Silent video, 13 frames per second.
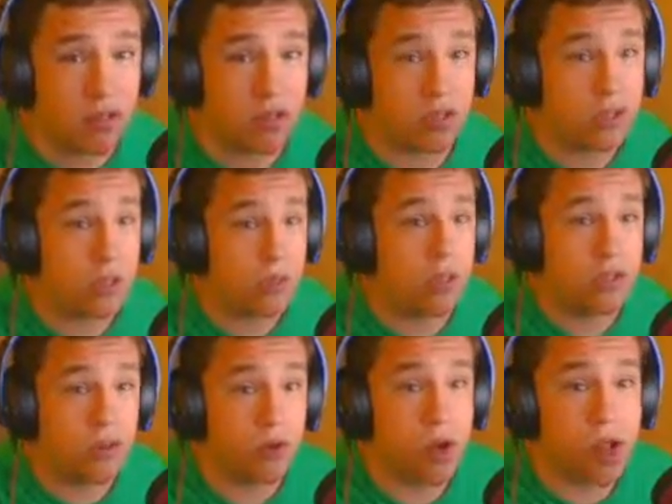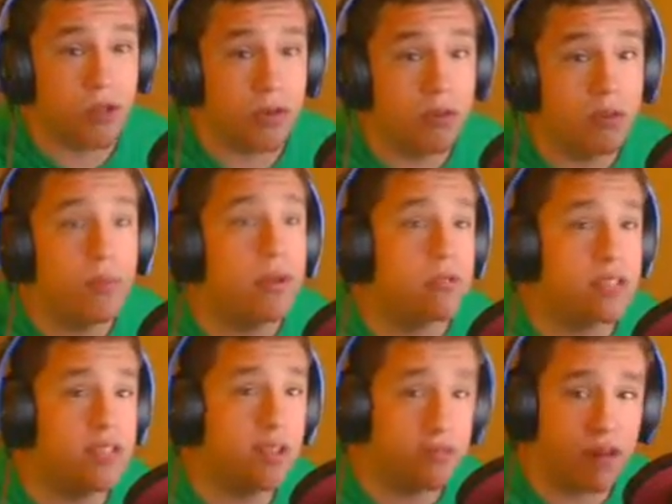or similar to Call of Duty, but it
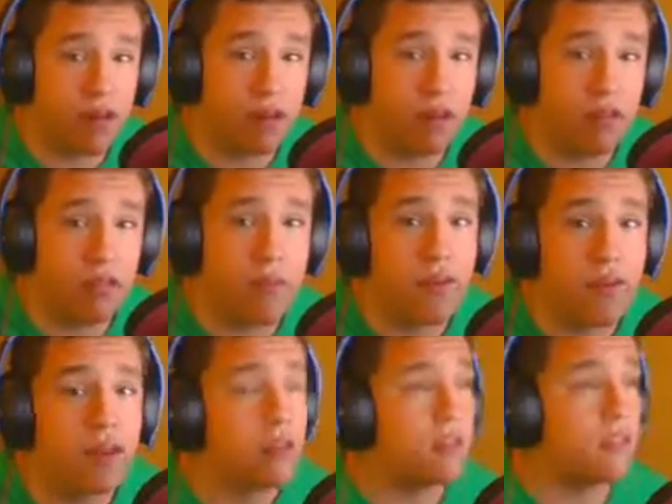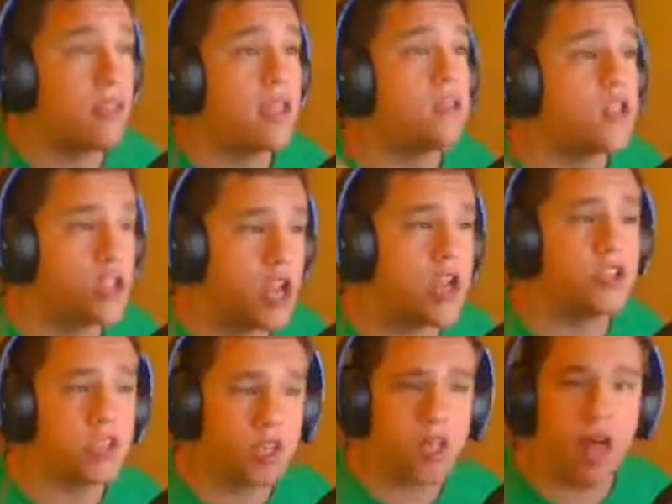was different. They made it. They
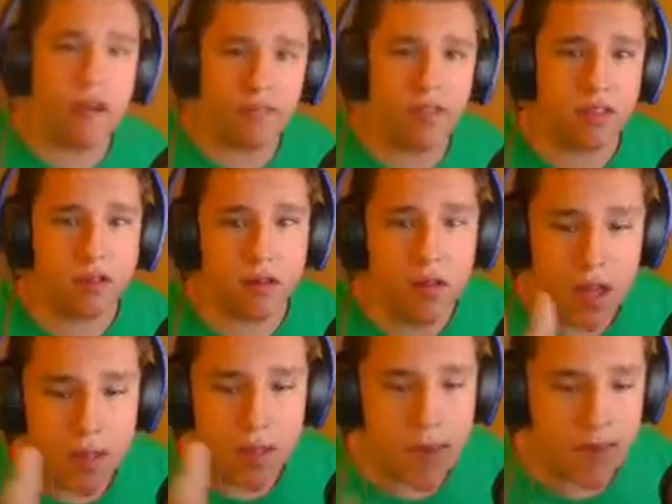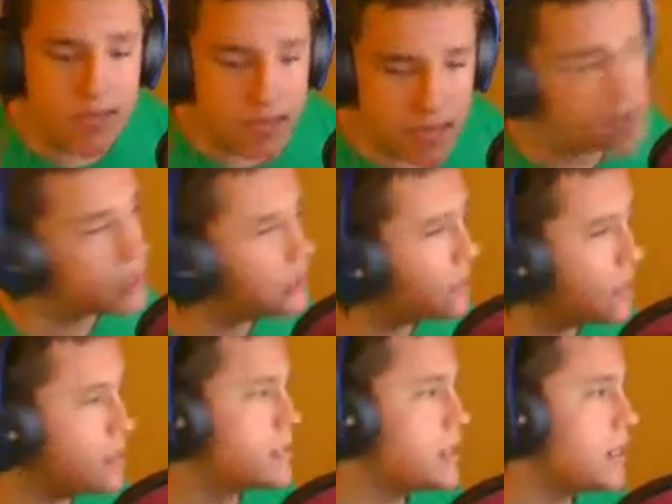changed a lot of the basic
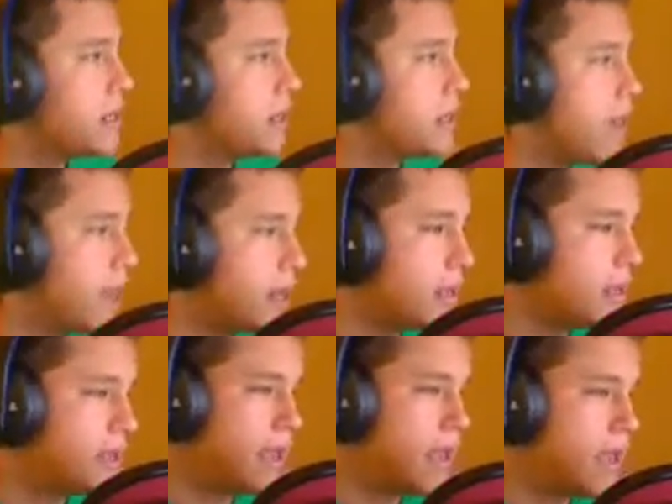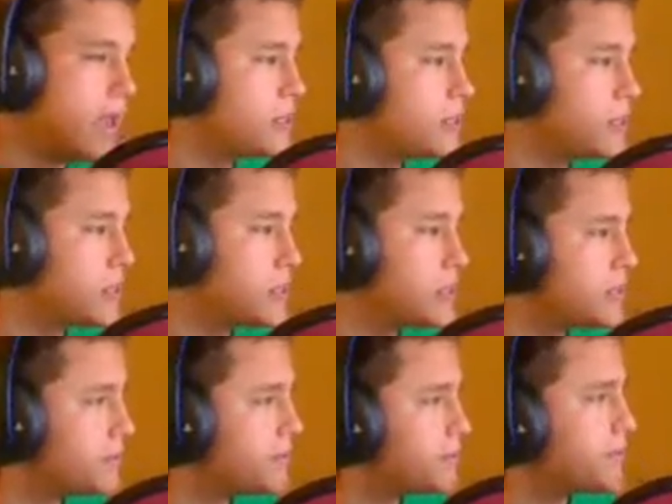elements. You can't
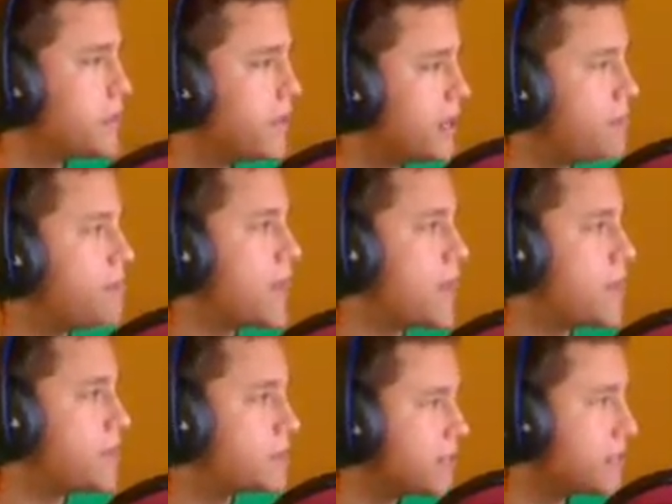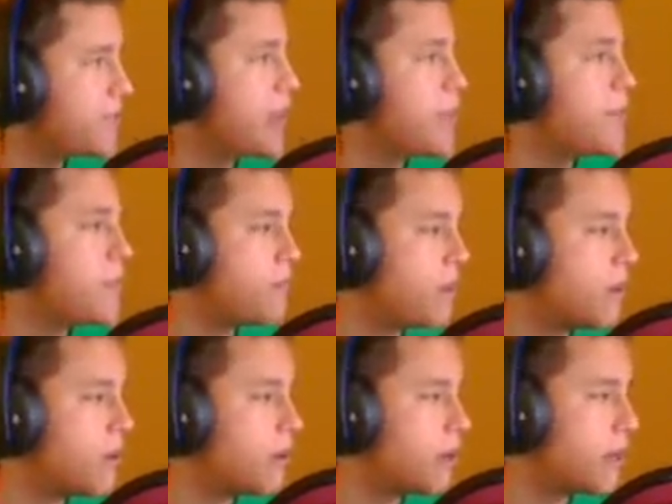just keep making the same game every
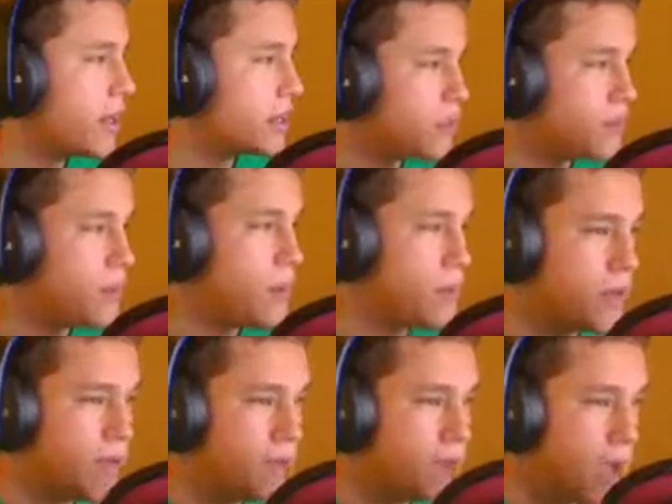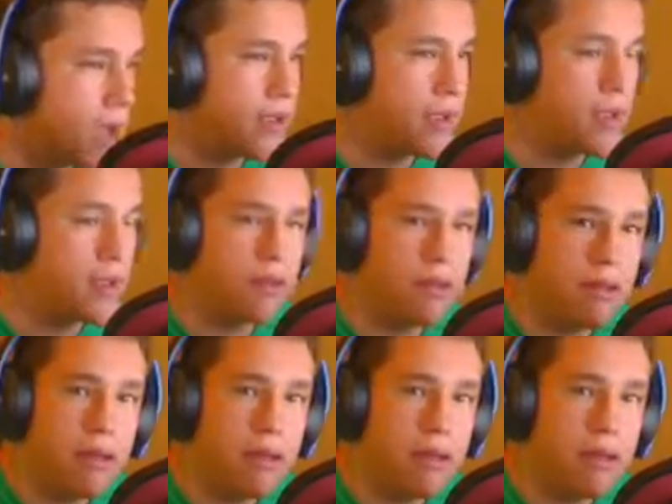year and expect people to keep buying it.